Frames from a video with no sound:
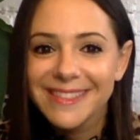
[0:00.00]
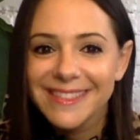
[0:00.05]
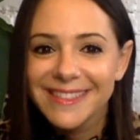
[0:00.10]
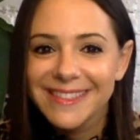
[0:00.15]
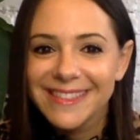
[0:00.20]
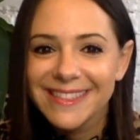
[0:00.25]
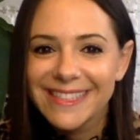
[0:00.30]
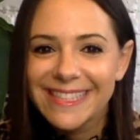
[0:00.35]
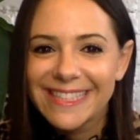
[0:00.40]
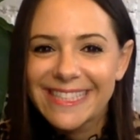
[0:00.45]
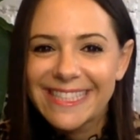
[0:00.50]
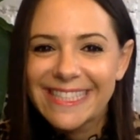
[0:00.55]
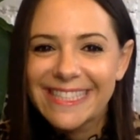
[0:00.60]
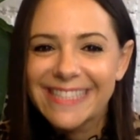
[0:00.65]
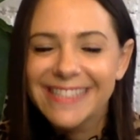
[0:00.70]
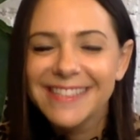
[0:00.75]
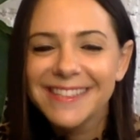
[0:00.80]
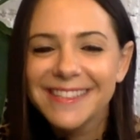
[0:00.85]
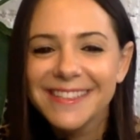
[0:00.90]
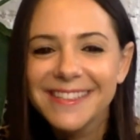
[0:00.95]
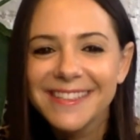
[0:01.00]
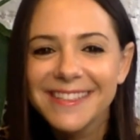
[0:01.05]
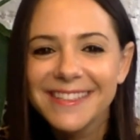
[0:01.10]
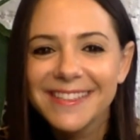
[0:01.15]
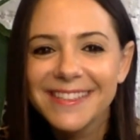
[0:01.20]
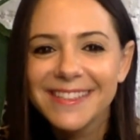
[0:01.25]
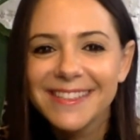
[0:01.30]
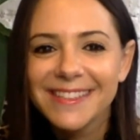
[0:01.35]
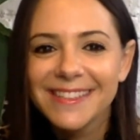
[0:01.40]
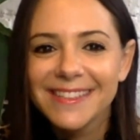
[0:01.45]

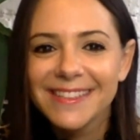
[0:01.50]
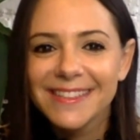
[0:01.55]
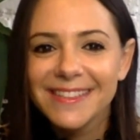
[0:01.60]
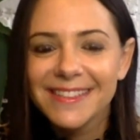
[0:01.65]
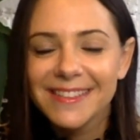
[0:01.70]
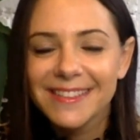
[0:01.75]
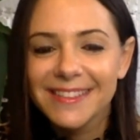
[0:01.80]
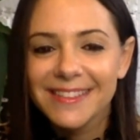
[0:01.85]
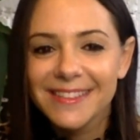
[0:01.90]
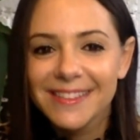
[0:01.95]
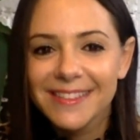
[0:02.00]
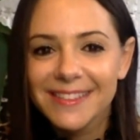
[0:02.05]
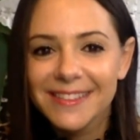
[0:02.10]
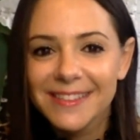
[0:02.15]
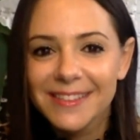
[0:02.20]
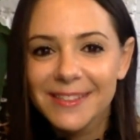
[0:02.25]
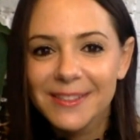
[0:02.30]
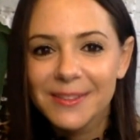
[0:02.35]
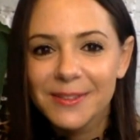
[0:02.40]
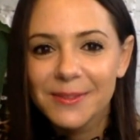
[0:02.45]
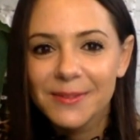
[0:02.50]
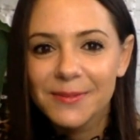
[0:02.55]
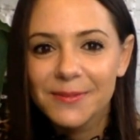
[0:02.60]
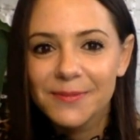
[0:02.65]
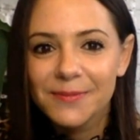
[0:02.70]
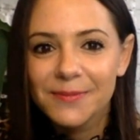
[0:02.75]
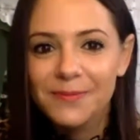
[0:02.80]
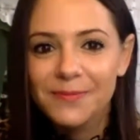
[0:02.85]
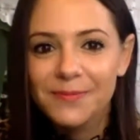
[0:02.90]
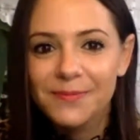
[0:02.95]

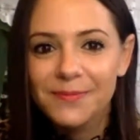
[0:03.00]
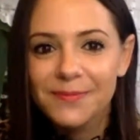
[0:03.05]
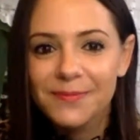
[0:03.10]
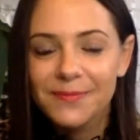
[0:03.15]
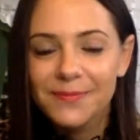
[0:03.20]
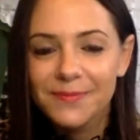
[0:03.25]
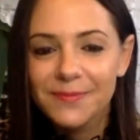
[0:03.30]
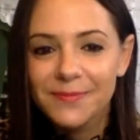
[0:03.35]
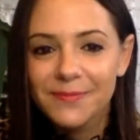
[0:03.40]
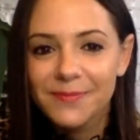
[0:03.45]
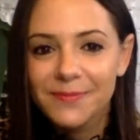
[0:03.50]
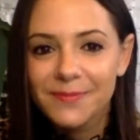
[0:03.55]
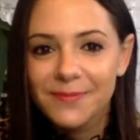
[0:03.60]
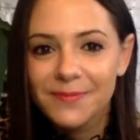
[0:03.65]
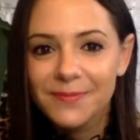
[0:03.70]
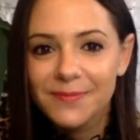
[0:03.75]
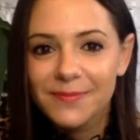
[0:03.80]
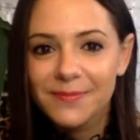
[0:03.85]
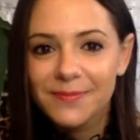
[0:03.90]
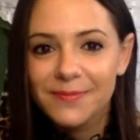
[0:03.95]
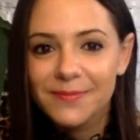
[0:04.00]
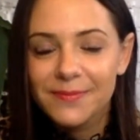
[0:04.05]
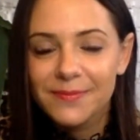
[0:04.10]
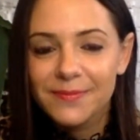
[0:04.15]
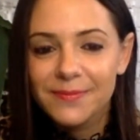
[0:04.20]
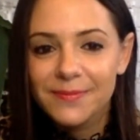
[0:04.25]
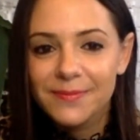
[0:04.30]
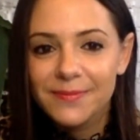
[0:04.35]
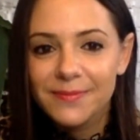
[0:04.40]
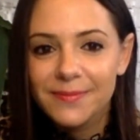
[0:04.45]

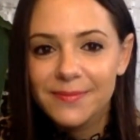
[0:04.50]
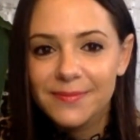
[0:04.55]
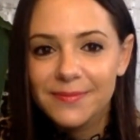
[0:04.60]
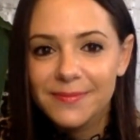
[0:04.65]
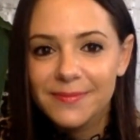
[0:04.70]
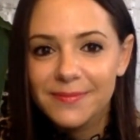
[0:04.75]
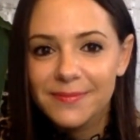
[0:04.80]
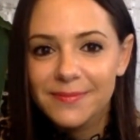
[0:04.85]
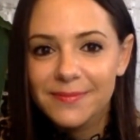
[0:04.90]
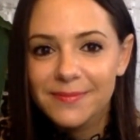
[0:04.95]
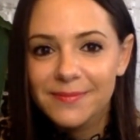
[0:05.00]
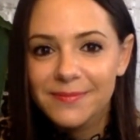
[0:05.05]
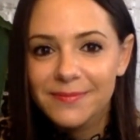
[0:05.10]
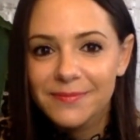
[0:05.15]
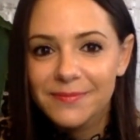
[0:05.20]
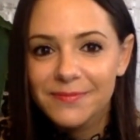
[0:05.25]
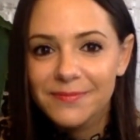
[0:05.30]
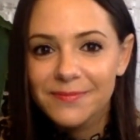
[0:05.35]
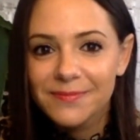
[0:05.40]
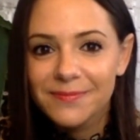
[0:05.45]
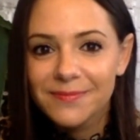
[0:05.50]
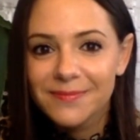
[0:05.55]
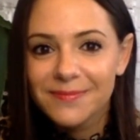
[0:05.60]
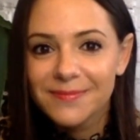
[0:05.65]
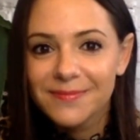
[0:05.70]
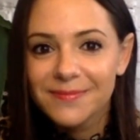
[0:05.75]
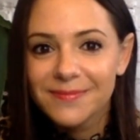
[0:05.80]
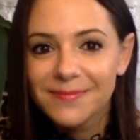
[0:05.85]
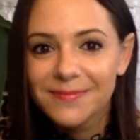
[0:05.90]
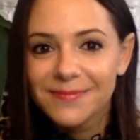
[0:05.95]

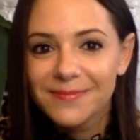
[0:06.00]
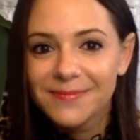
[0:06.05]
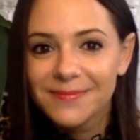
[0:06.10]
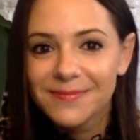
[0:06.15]
(silent)